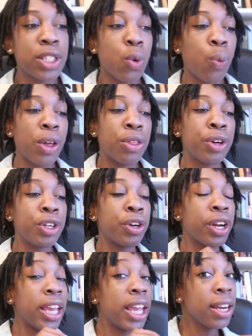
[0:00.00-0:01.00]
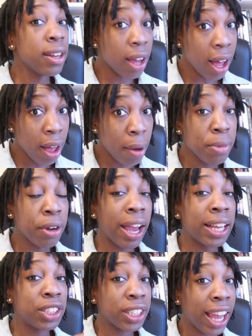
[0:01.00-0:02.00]
So whether your income, your
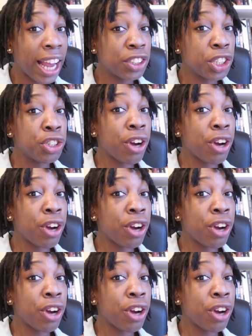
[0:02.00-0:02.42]
education,